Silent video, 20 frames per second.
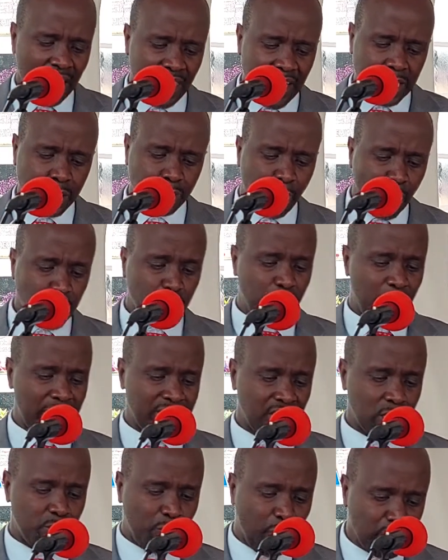at the exposed
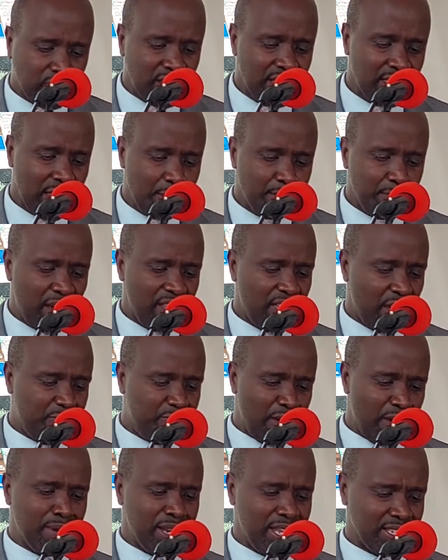places, posting them by their
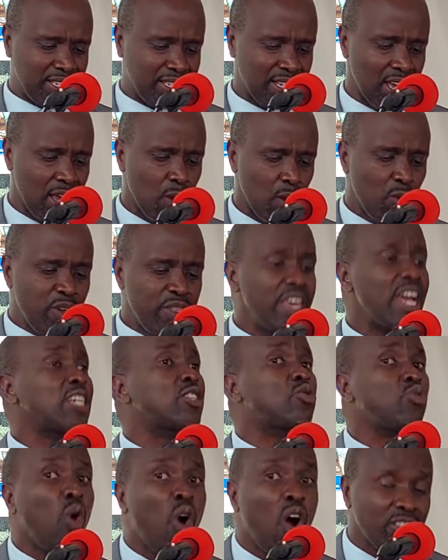families with
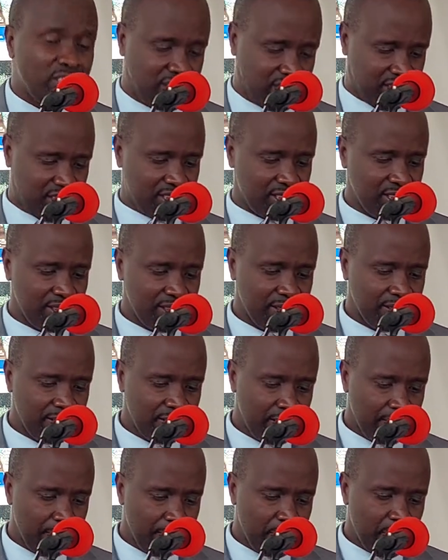their swords,
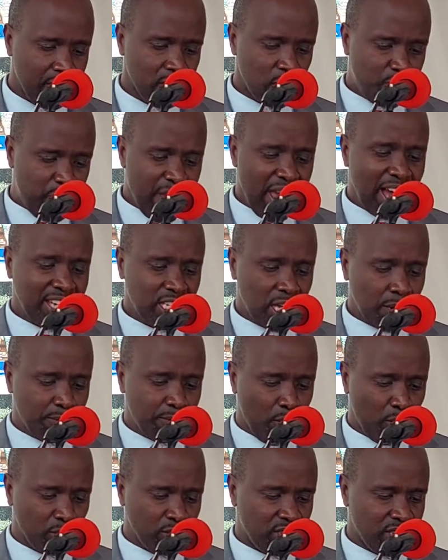spears and
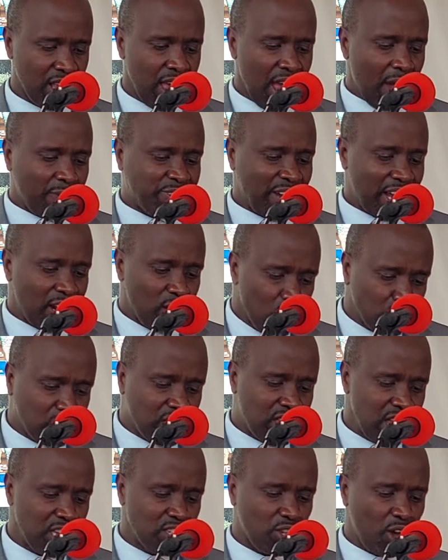bows. After I
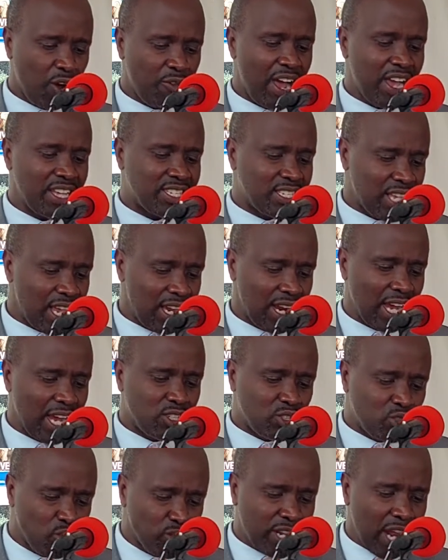looked things over, I
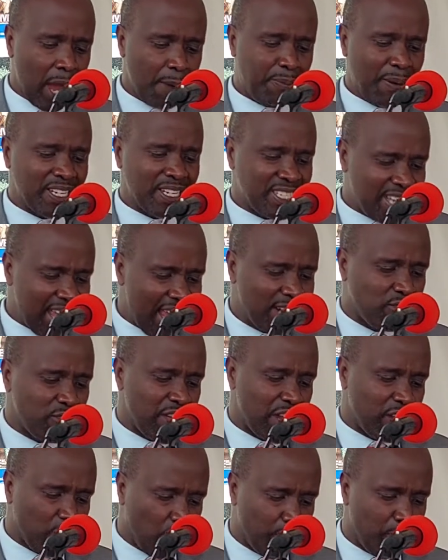stood up and said to
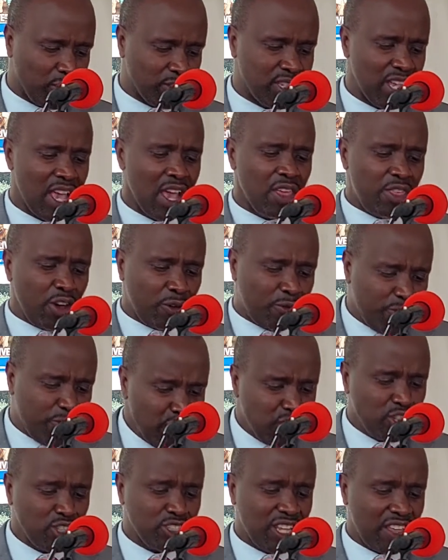the nobles, the
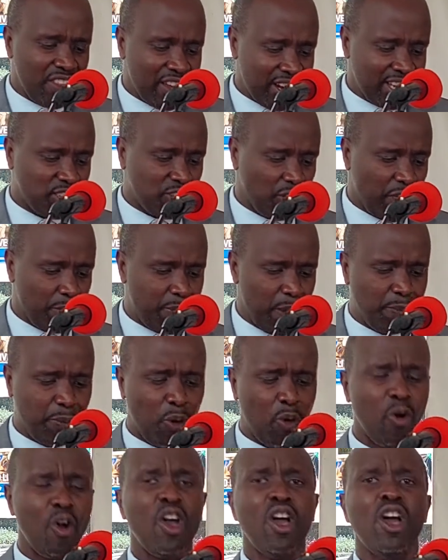officials and the rest of the
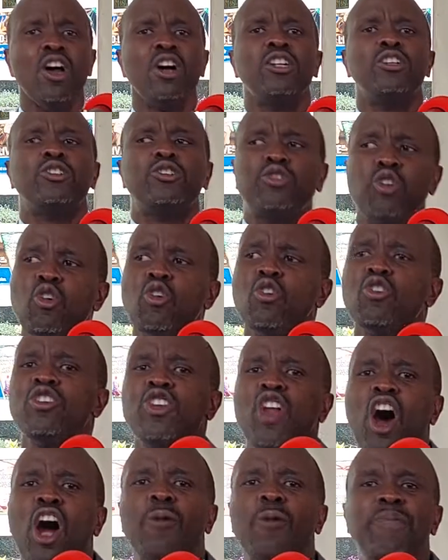people, do
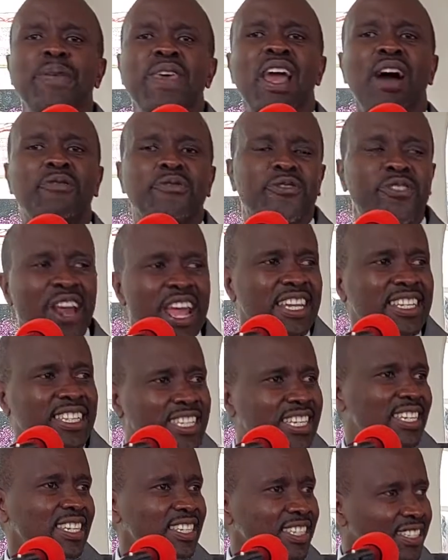not be
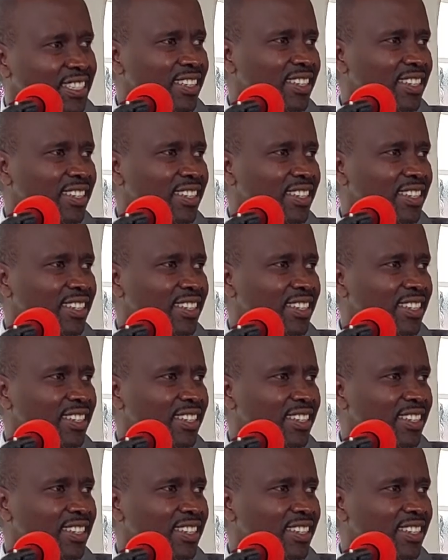afraid.